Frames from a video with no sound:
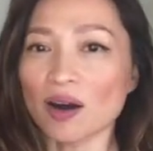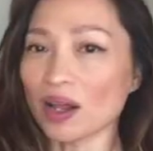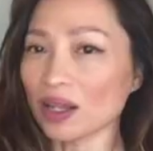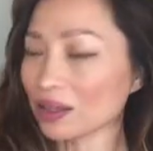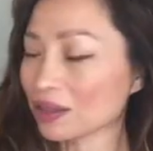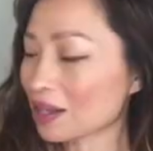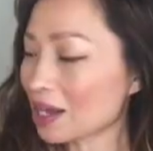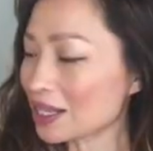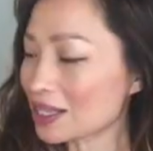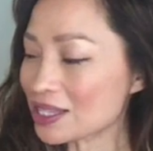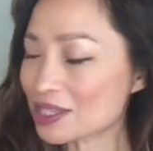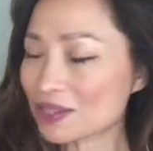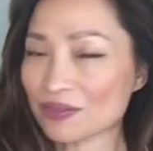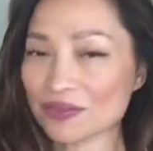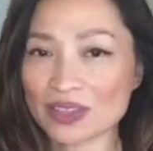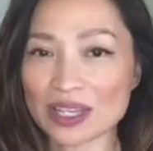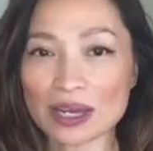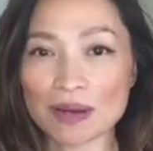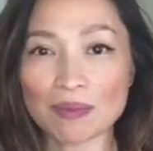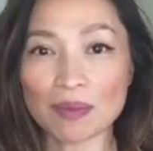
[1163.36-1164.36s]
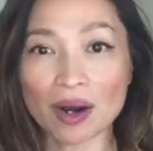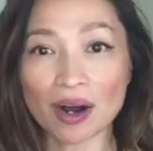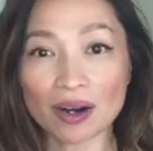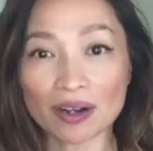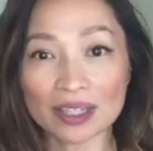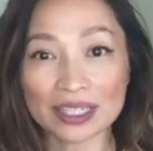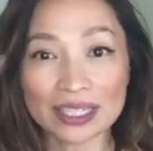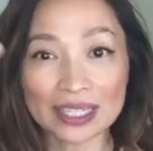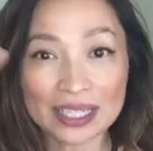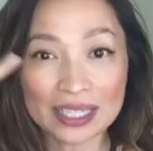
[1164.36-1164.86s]
lots of them
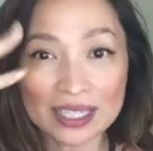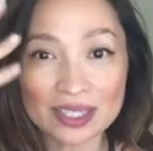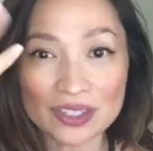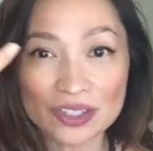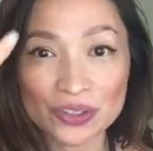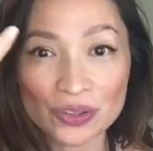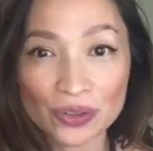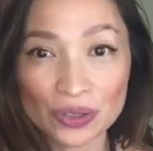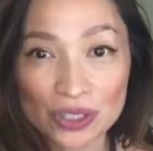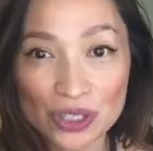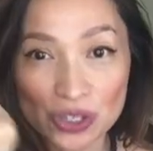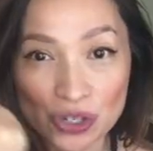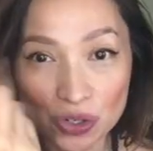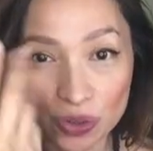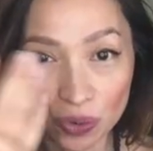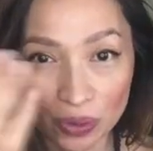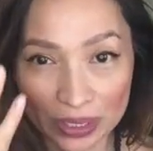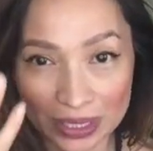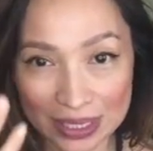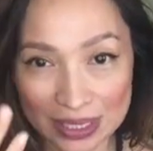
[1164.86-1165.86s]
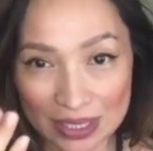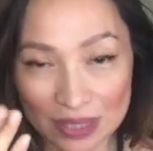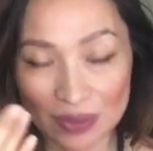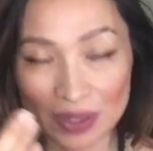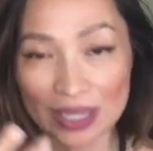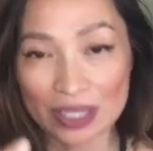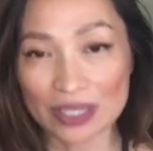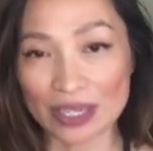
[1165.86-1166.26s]
are in your joints, right?